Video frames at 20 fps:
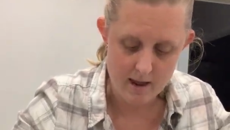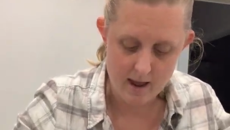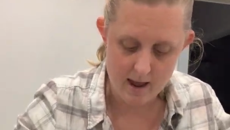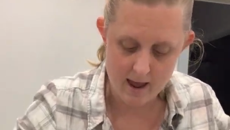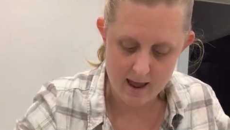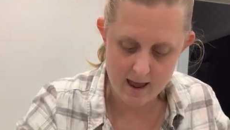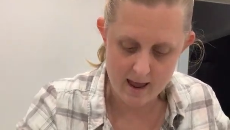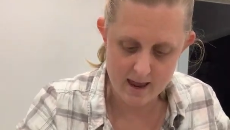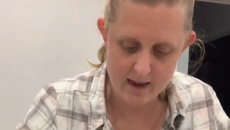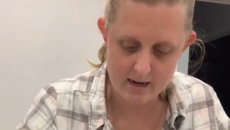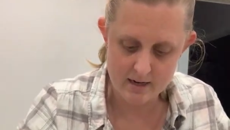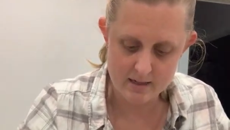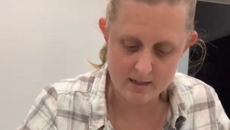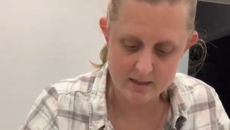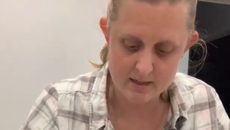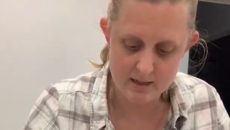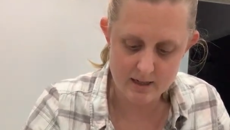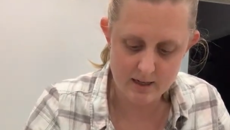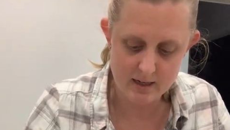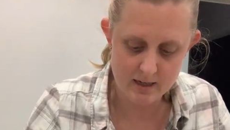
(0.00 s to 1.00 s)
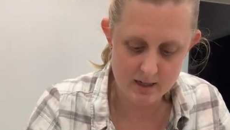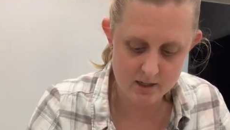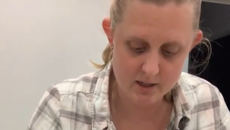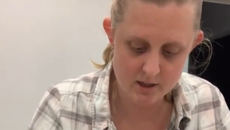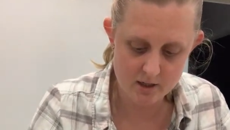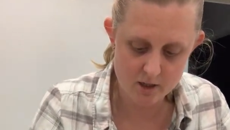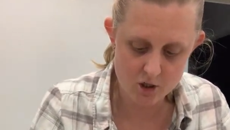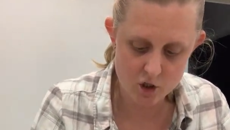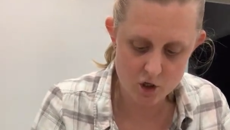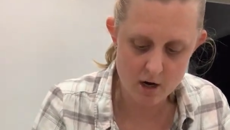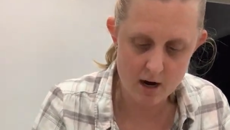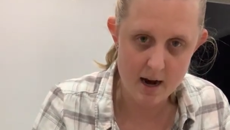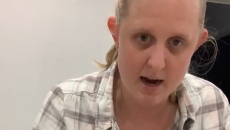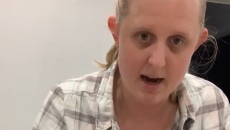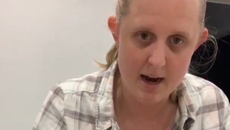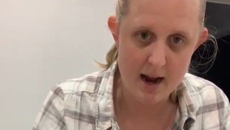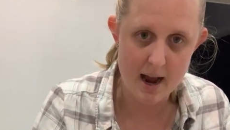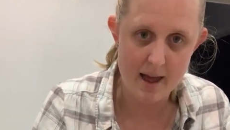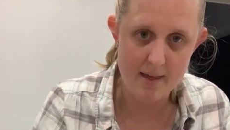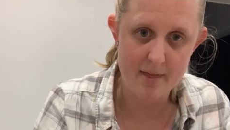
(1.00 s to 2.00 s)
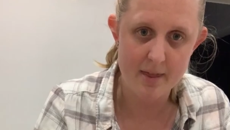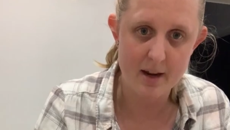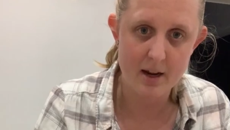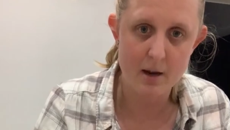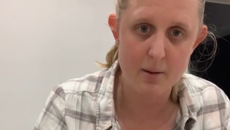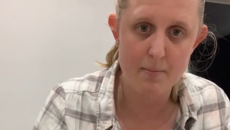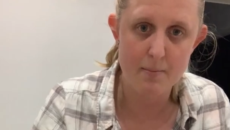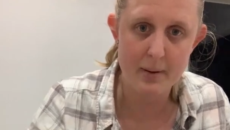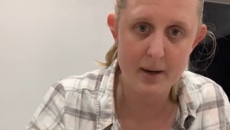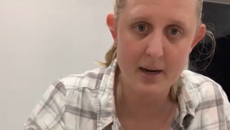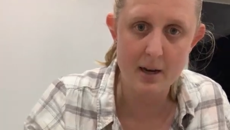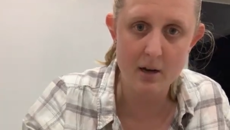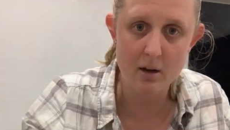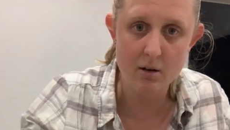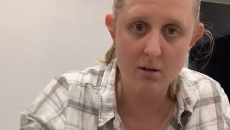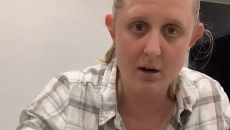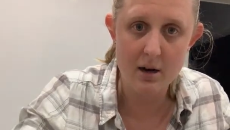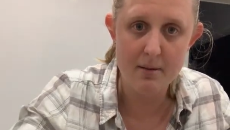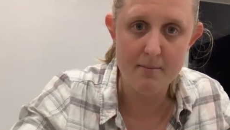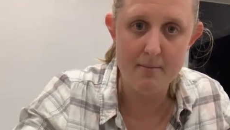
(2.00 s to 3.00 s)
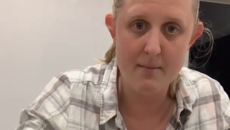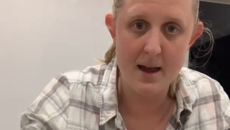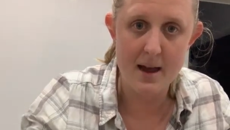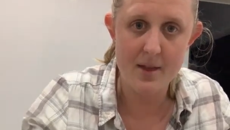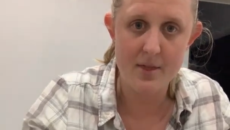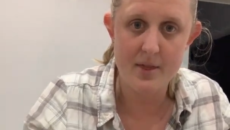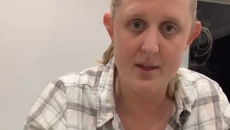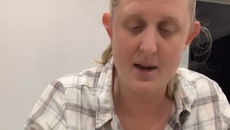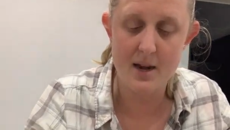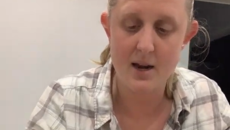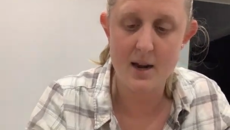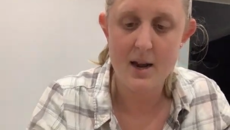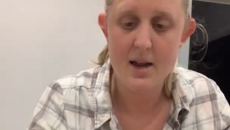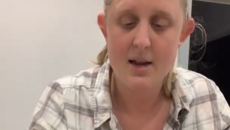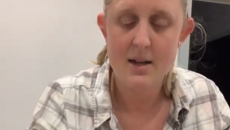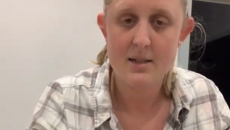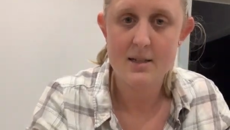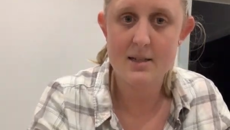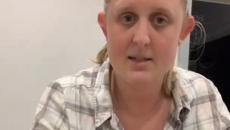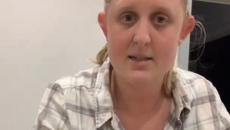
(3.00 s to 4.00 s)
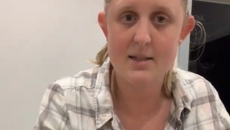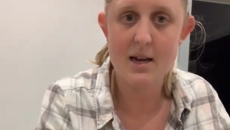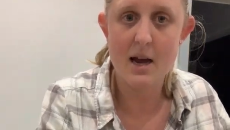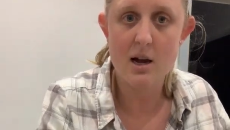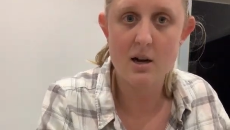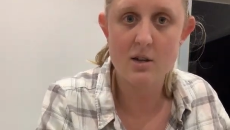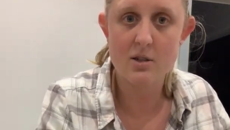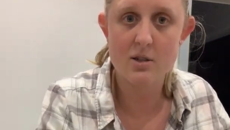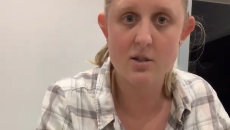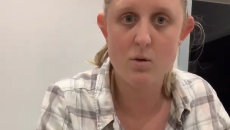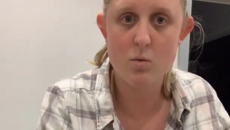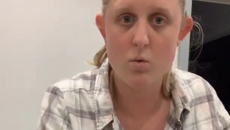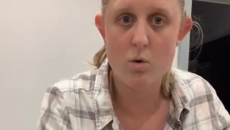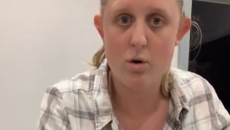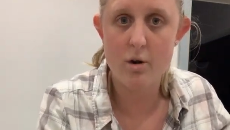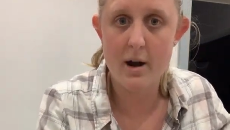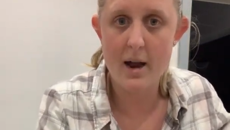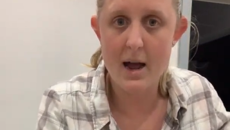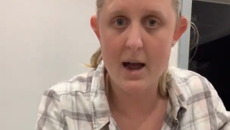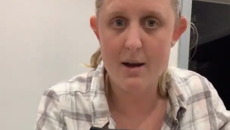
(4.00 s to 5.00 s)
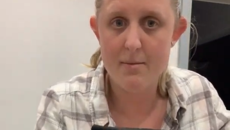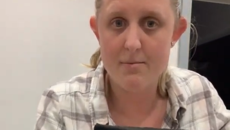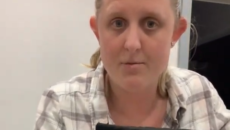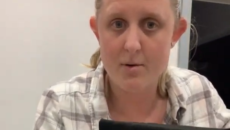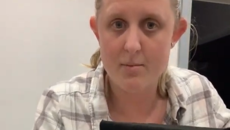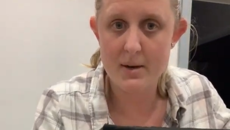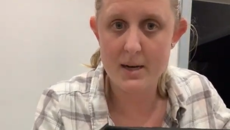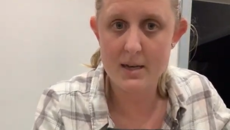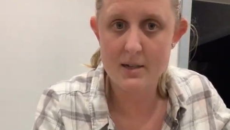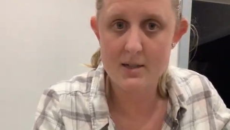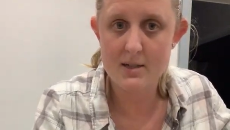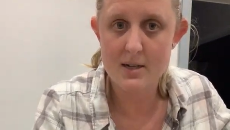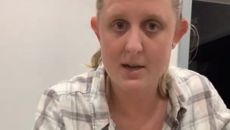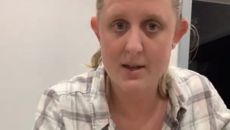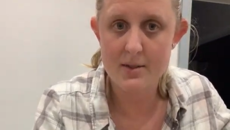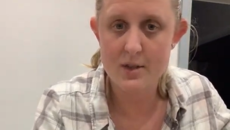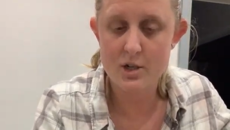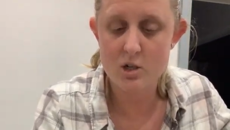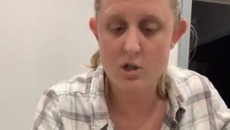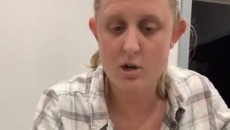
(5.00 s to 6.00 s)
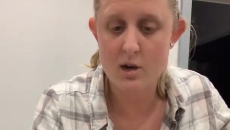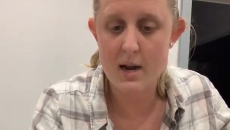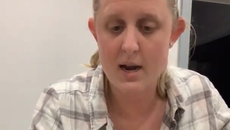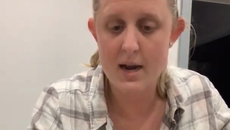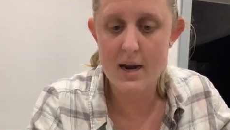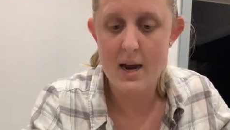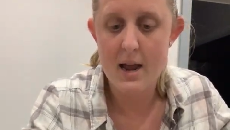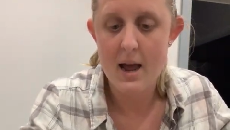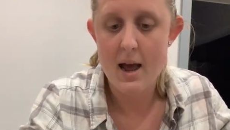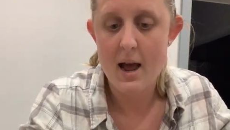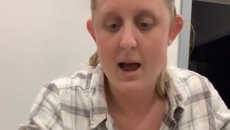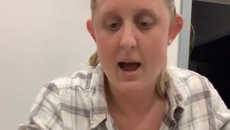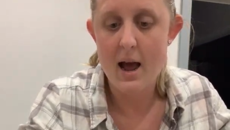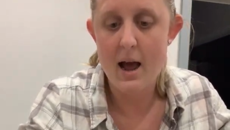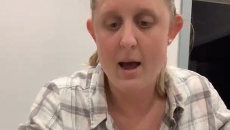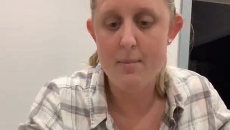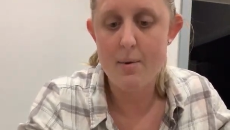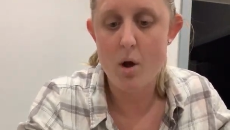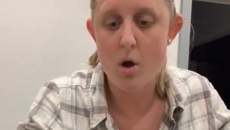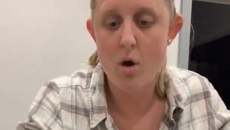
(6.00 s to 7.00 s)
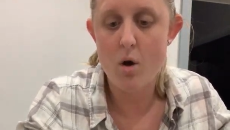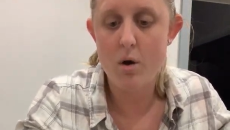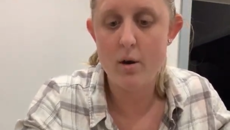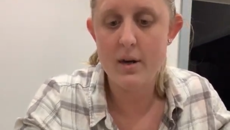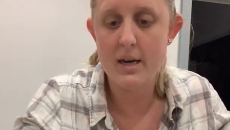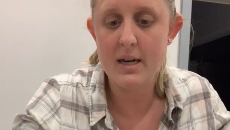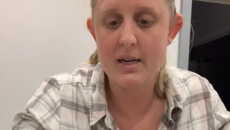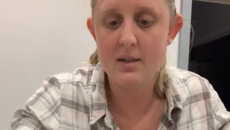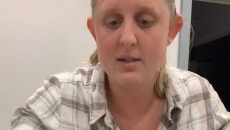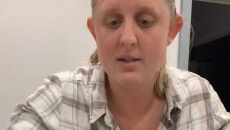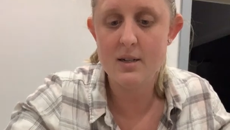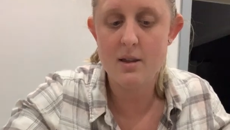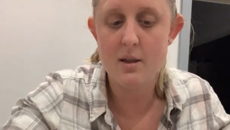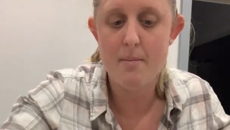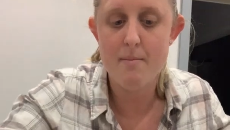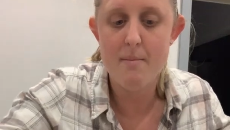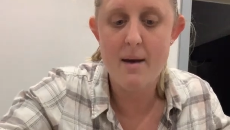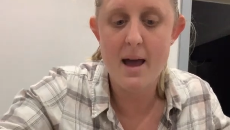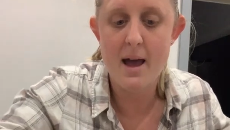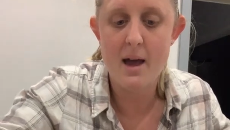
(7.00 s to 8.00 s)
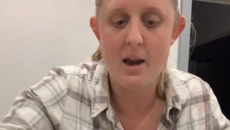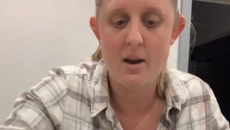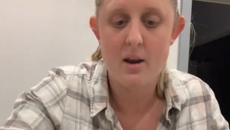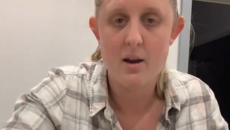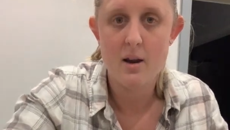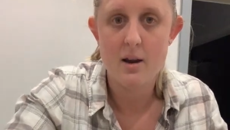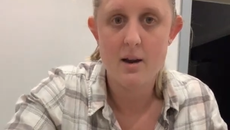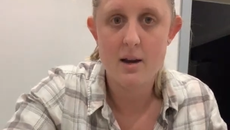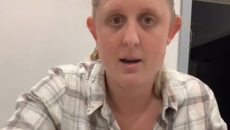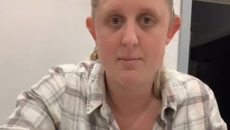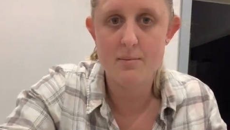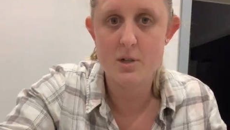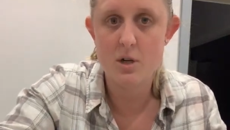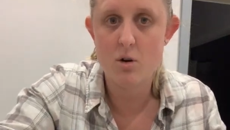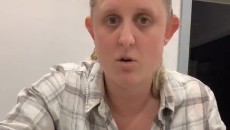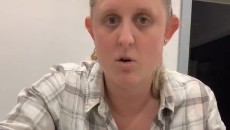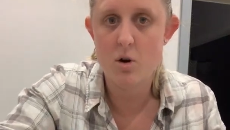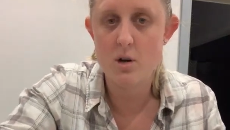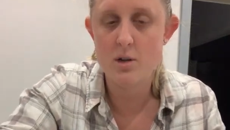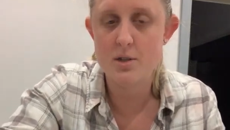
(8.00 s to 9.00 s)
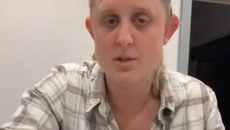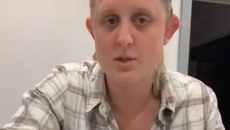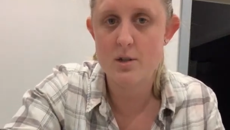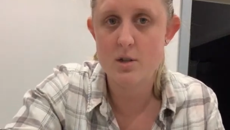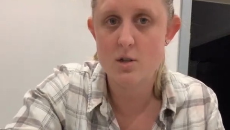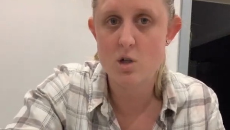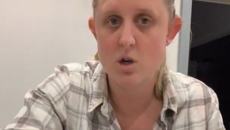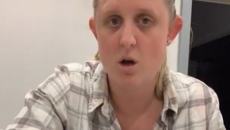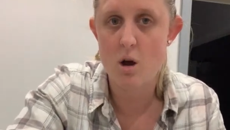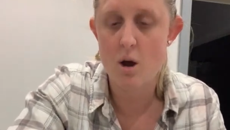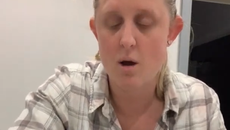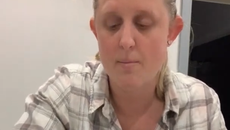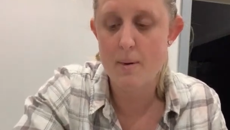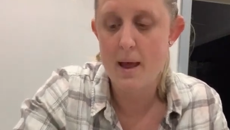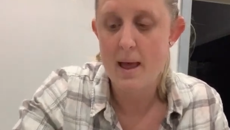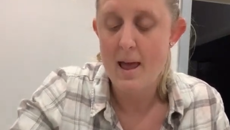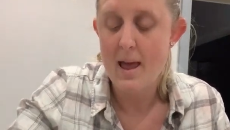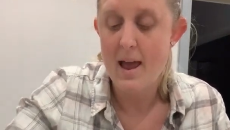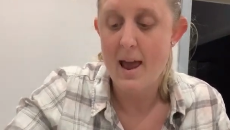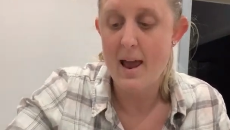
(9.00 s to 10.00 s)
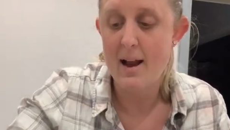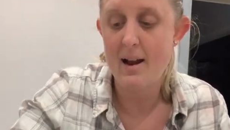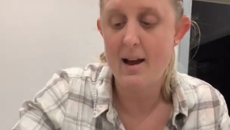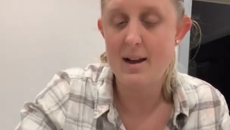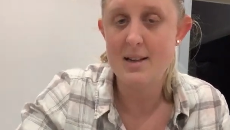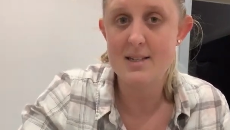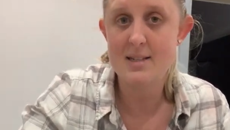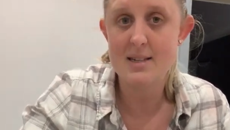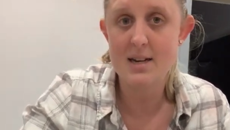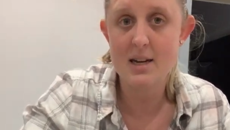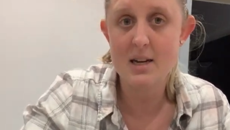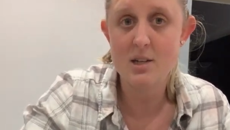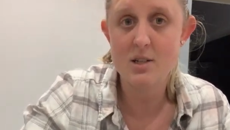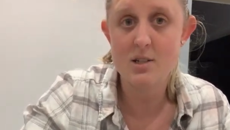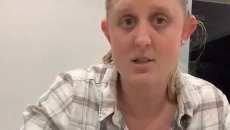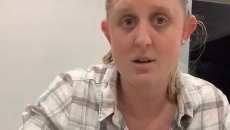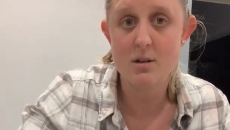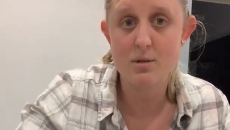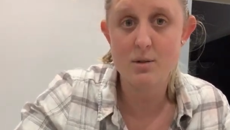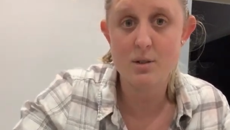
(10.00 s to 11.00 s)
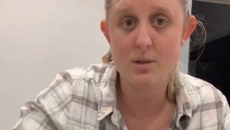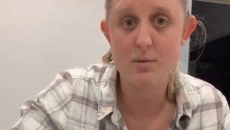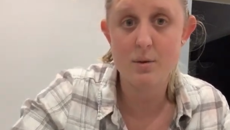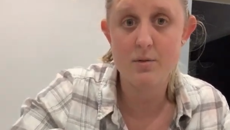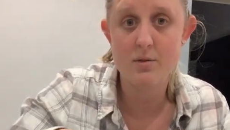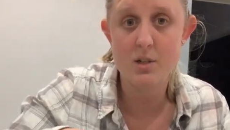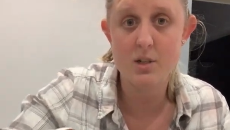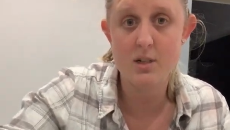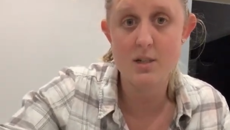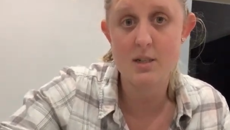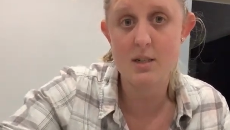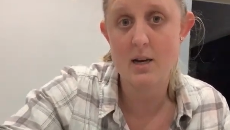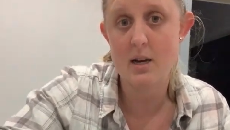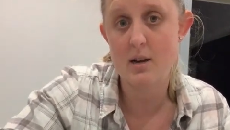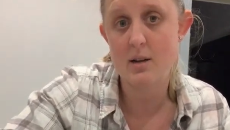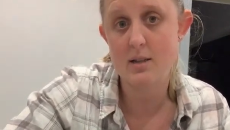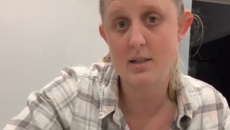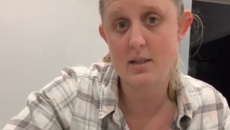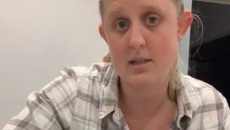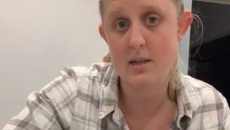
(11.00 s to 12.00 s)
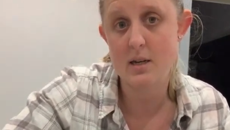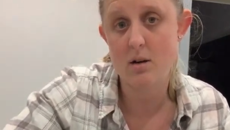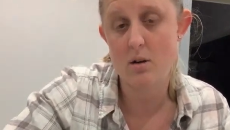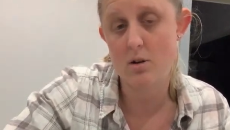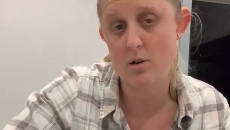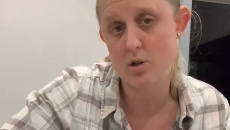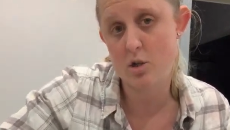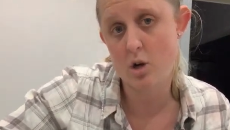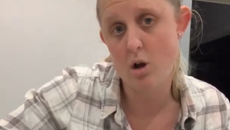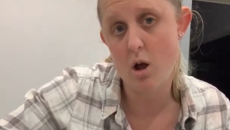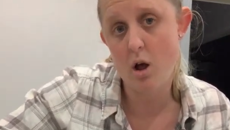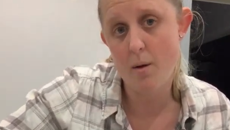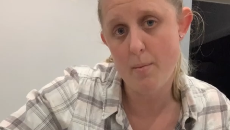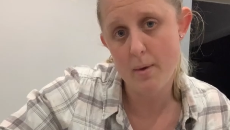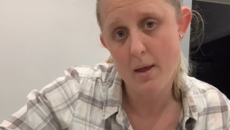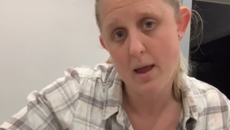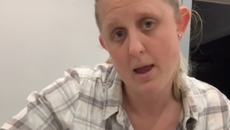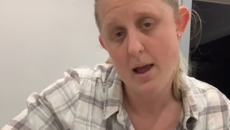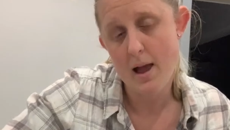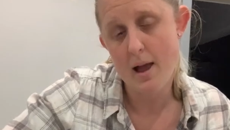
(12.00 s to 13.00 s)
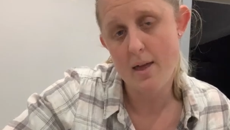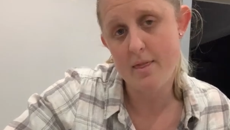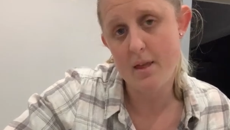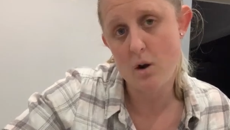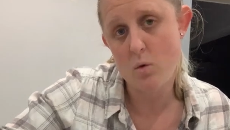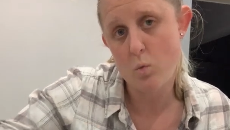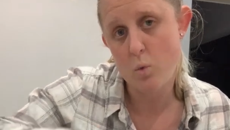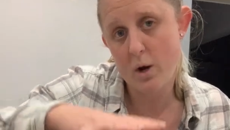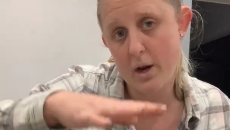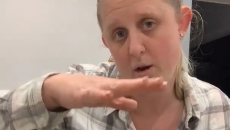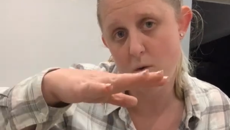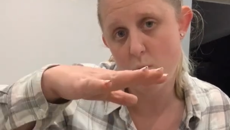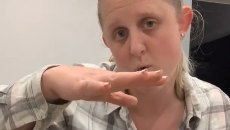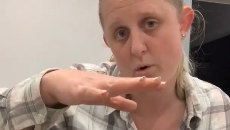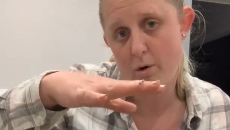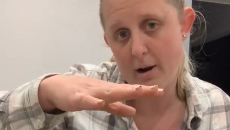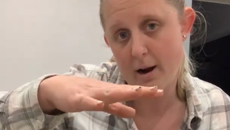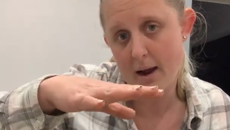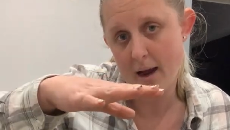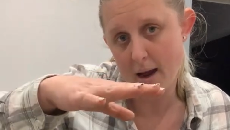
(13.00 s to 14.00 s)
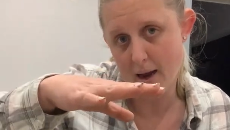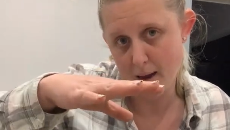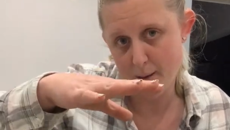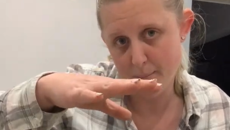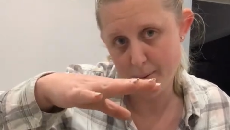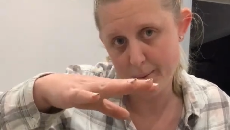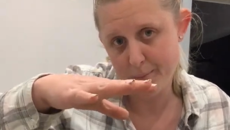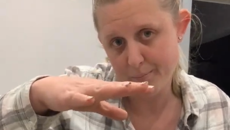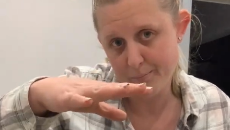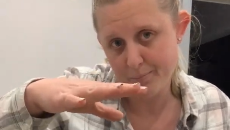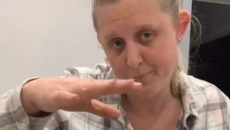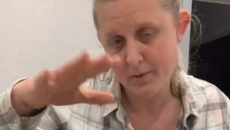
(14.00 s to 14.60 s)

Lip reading: and into the tray, and the capillary mat then sucks the water up from inside the tray up into the mat, comes across the top, and our seed cells that we've just started sit on top and then wick water up.